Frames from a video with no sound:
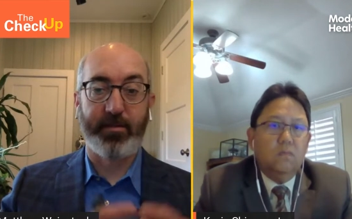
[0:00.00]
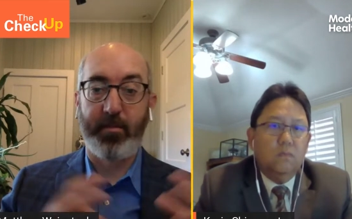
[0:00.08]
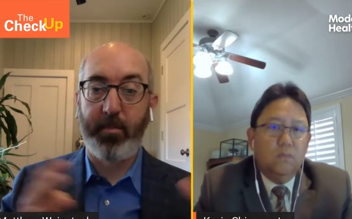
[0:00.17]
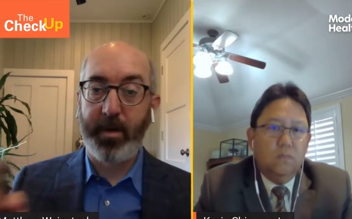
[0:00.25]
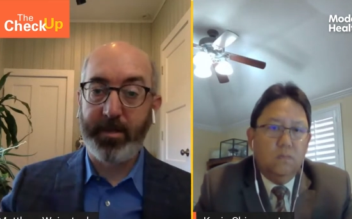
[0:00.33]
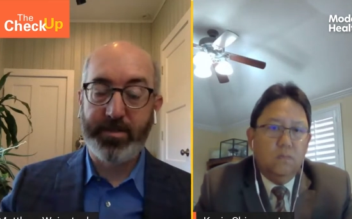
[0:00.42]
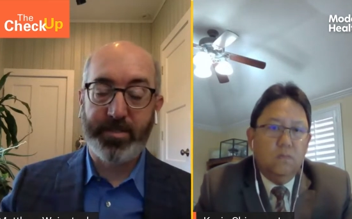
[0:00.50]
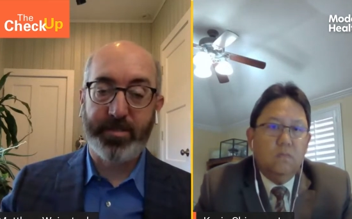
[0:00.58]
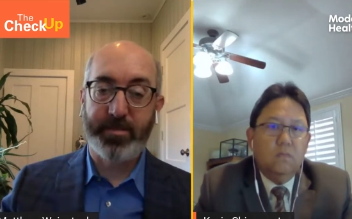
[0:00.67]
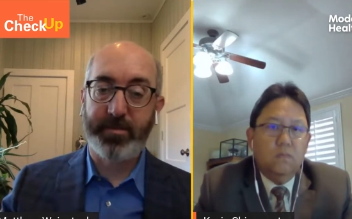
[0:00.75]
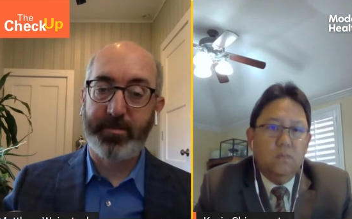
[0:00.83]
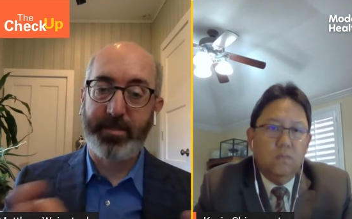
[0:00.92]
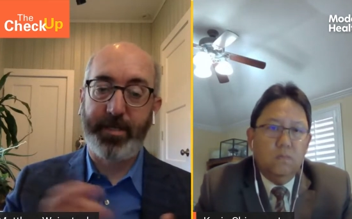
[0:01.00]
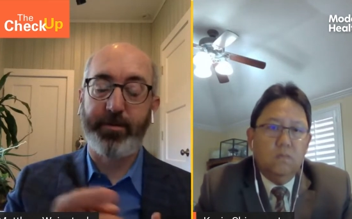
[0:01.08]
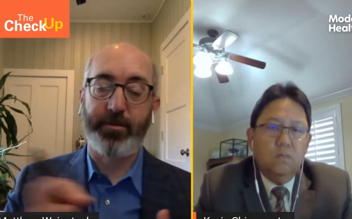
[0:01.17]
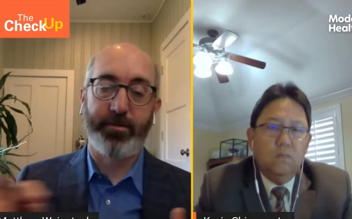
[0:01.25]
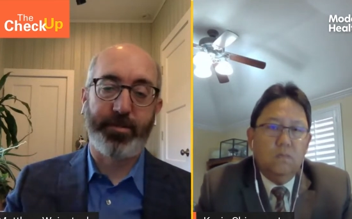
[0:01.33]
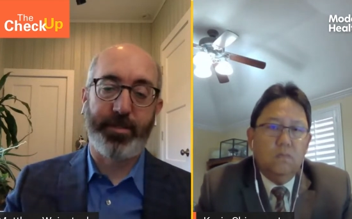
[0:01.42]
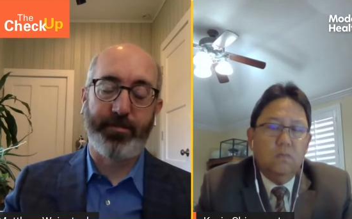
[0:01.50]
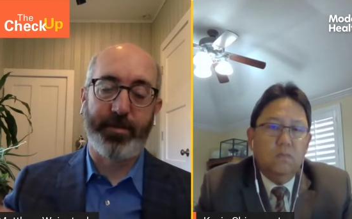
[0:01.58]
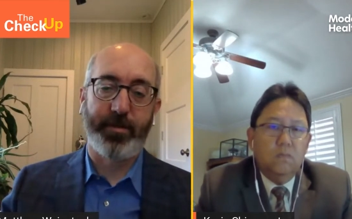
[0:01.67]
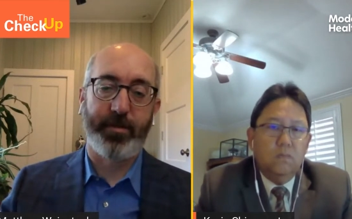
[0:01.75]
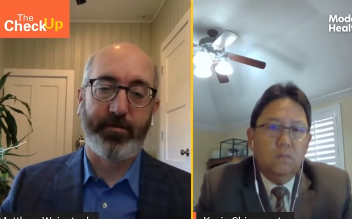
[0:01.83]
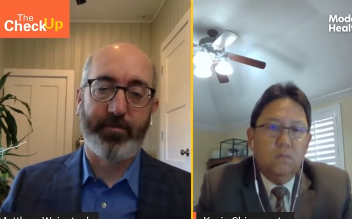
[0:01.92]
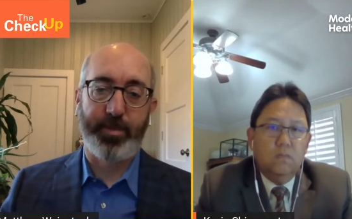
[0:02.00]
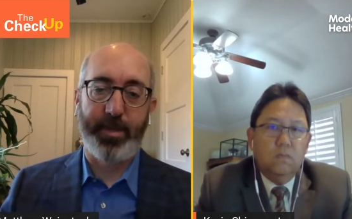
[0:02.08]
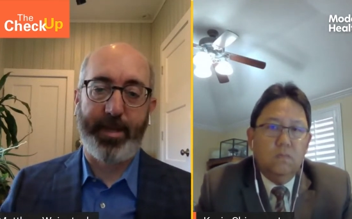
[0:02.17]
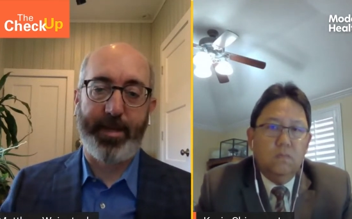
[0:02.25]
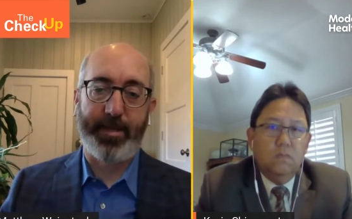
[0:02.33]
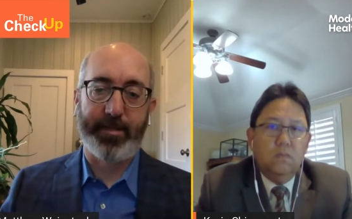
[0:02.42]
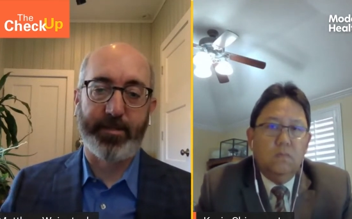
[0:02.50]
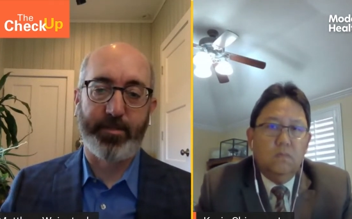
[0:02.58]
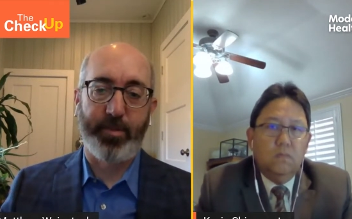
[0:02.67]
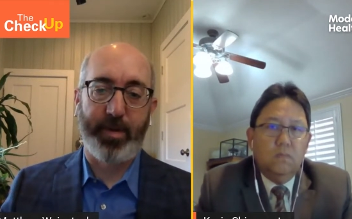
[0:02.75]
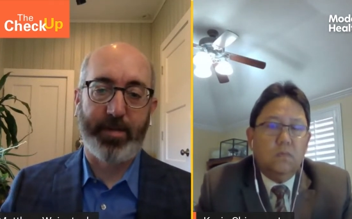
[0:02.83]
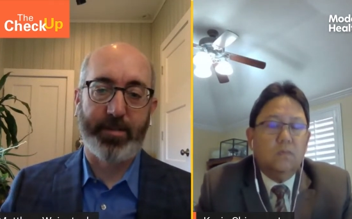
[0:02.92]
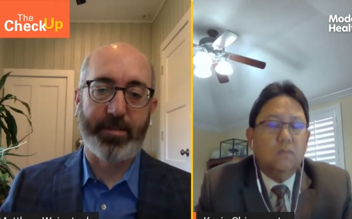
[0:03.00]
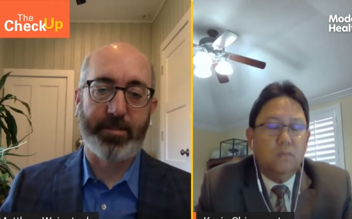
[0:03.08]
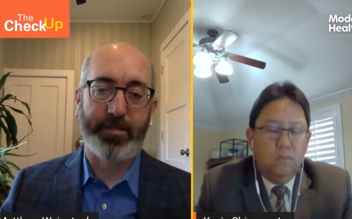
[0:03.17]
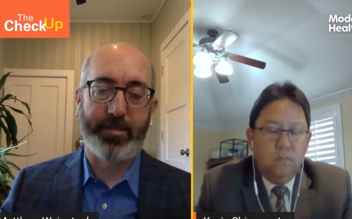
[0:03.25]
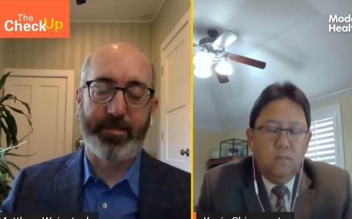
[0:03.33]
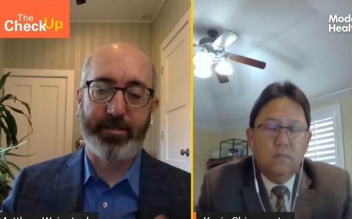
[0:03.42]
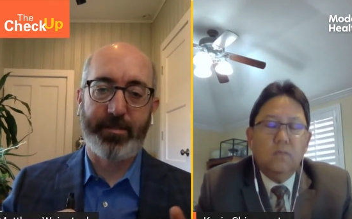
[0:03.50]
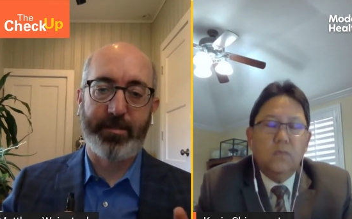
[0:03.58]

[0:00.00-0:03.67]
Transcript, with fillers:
Speaker 1: there are months, years even of planning this process. Mm-hmm.